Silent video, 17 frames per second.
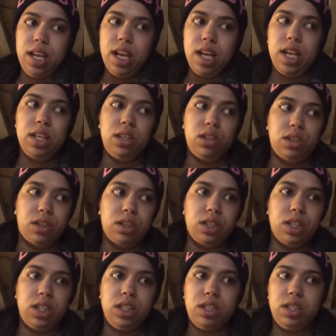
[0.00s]
and
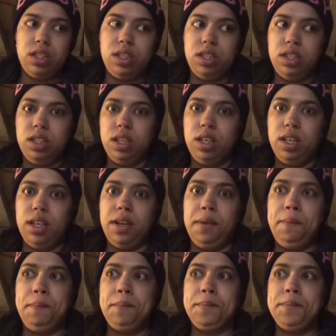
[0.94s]
learning to
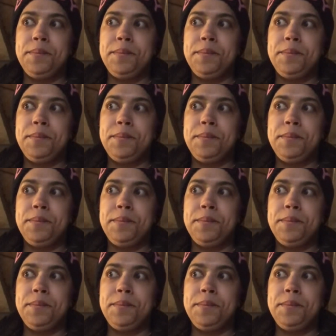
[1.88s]
see